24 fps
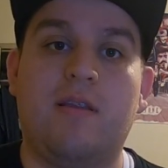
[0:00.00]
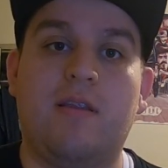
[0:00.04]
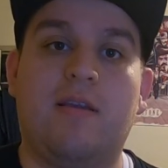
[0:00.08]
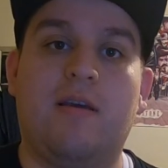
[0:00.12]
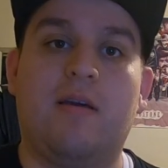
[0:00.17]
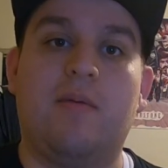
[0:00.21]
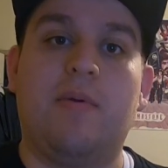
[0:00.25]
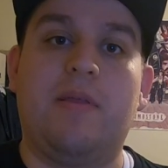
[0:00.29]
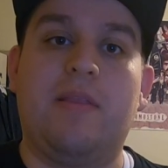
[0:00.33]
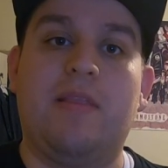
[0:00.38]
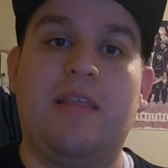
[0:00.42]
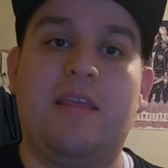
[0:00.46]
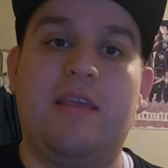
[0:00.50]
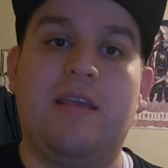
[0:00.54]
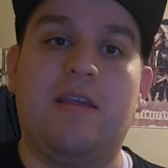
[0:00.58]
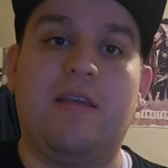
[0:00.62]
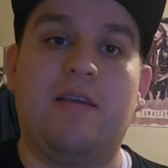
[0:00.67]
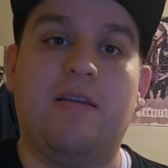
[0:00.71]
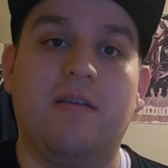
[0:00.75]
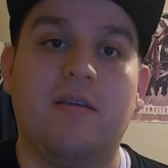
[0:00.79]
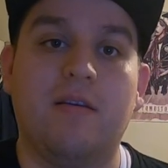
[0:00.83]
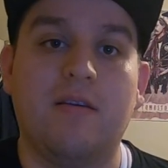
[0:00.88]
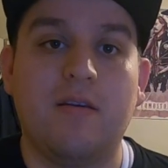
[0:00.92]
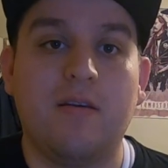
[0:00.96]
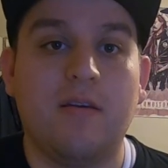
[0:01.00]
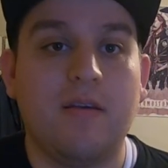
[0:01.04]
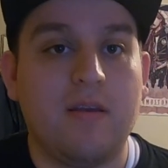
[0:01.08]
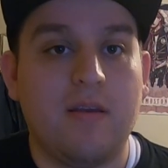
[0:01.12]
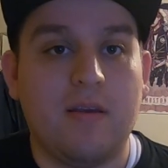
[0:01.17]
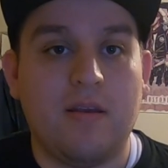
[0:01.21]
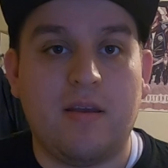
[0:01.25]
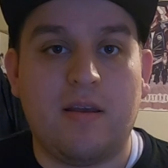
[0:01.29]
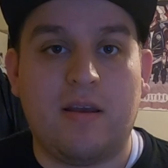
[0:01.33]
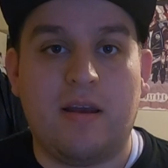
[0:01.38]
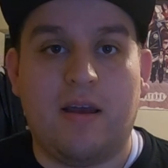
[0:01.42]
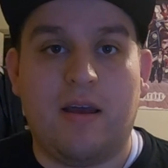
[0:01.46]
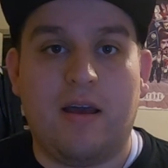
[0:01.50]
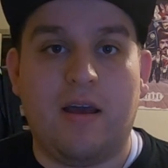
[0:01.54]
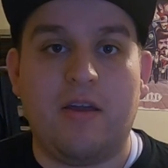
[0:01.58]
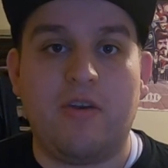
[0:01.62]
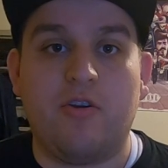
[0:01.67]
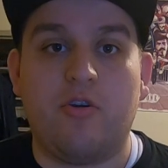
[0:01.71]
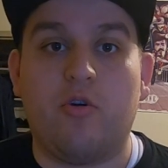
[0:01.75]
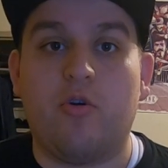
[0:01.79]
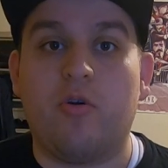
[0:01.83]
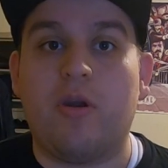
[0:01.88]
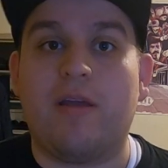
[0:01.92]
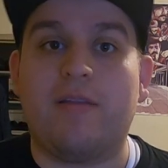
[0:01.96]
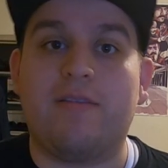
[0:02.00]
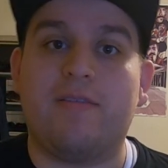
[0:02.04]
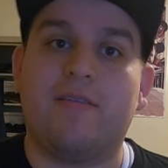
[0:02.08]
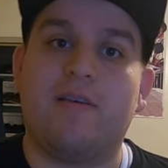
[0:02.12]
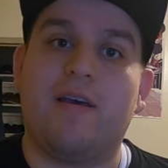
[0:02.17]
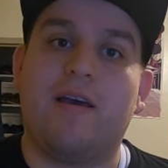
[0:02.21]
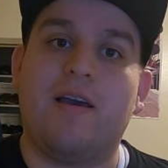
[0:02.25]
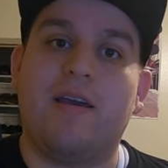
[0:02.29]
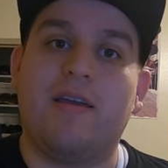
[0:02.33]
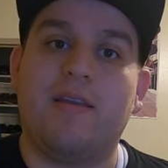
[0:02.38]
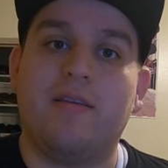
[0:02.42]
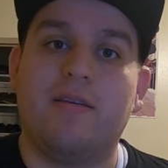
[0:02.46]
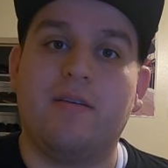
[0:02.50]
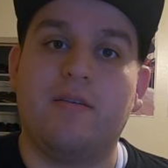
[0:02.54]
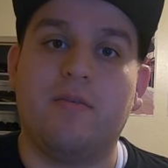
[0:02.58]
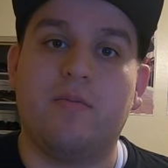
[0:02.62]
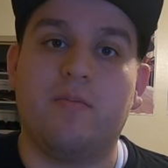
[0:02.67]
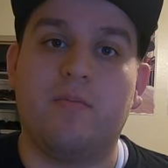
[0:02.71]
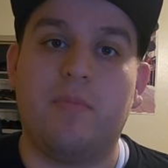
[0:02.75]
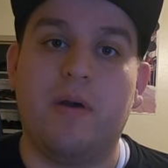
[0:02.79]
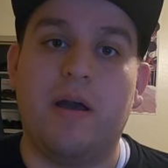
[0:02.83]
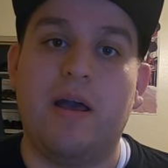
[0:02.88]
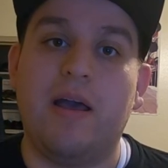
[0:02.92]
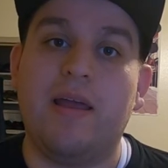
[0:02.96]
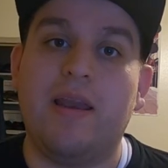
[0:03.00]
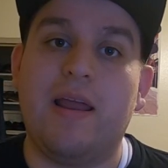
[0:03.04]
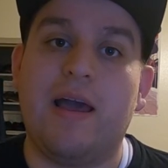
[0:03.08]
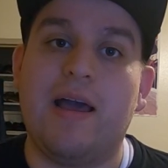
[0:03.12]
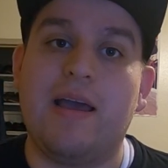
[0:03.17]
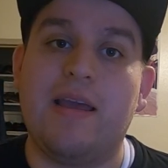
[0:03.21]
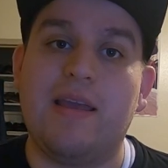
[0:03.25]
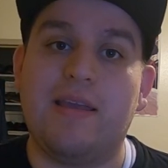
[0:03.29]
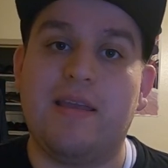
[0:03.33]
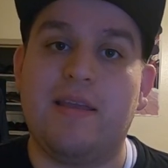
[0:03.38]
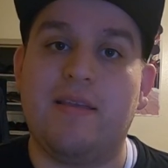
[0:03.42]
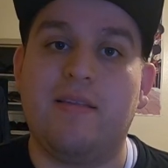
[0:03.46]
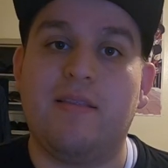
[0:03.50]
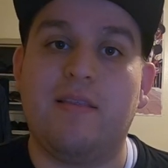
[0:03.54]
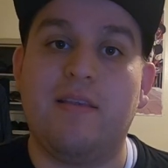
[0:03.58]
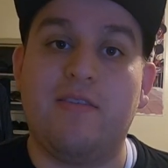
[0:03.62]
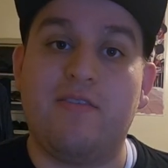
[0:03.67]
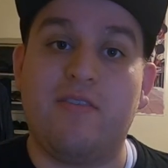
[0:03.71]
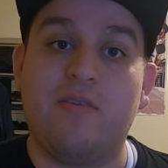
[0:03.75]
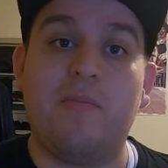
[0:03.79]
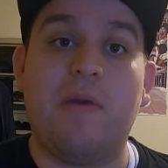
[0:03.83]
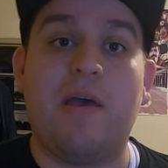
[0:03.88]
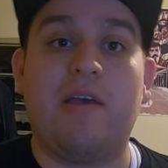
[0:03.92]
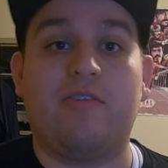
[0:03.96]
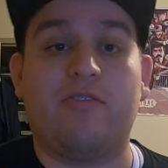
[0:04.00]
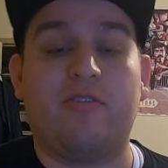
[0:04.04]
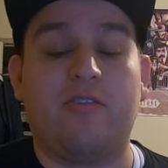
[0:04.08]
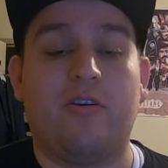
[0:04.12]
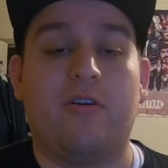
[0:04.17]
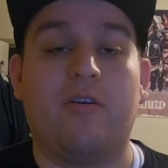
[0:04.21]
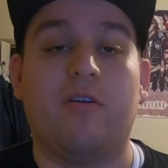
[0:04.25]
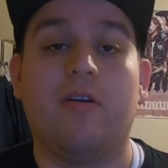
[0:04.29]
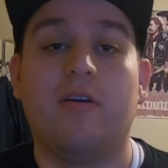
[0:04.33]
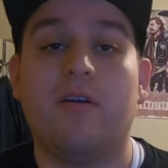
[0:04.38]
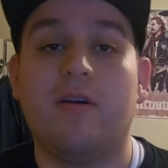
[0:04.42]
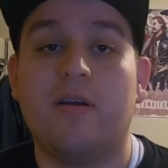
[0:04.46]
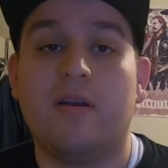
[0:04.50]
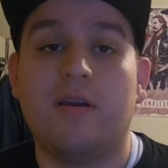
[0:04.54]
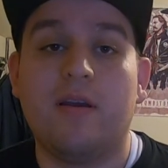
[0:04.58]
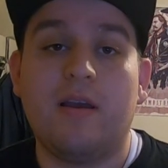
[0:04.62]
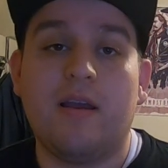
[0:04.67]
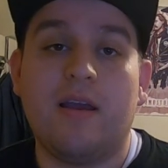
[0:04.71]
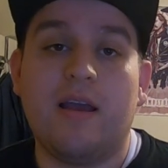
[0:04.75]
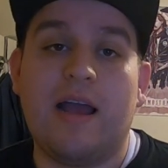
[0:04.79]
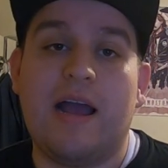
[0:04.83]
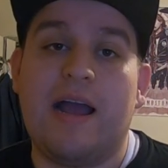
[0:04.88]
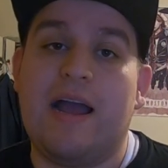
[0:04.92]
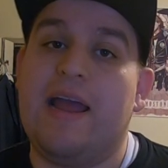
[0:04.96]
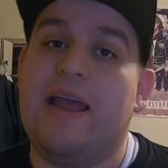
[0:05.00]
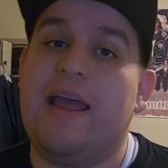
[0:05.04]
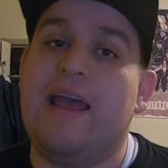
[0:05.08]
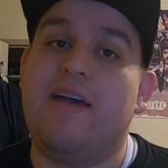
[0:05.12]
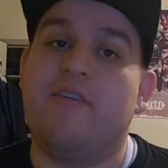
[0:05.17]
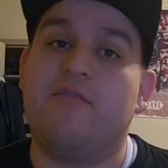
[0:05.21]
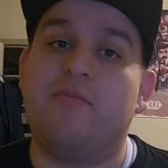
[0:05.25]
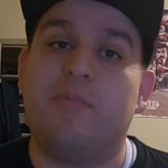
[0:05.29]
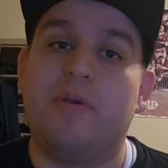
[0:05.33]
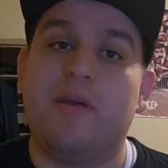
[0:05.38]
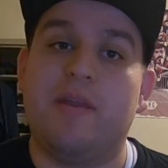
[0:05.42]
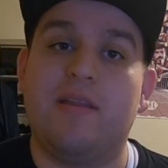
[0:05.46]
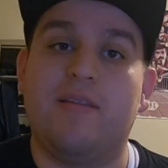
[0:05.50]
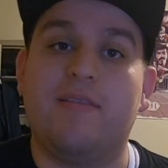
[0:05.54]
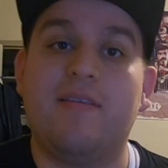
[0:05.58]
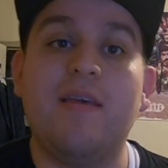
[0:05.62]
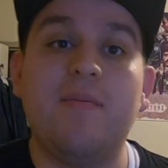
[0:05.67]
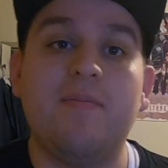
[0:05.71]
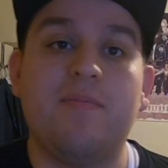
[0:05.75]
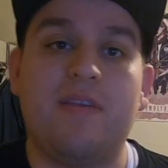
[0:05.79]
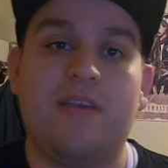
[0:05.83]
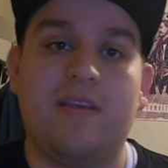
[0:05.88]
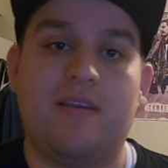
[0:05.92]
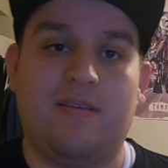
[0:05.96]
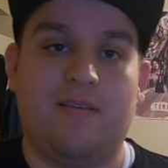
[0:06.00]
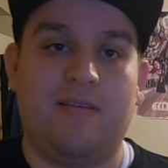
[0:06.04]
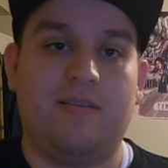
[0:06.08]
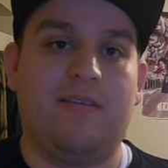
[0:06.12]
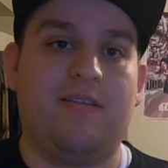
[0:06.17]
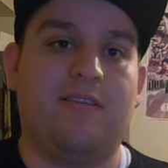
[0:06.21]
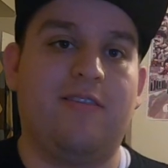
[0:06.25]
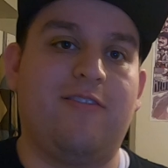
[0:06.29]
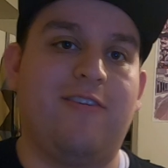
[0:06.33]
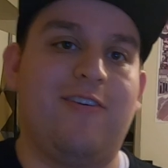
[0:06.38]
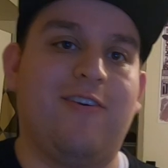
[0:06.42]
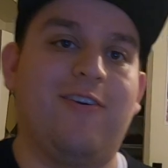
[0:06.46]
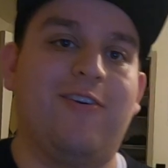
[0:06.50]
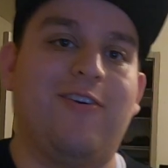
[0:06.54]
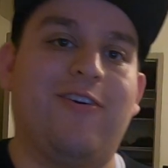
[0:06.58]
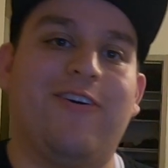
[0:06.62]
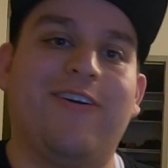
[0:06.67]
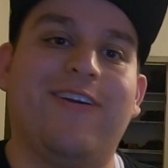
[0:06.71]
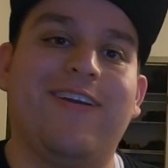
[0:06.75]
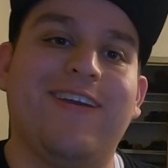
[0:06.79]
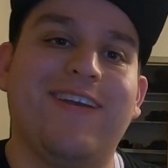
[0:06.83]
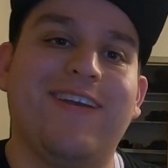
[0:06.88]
I'm at the undergrad side, but this semester I have been attempting to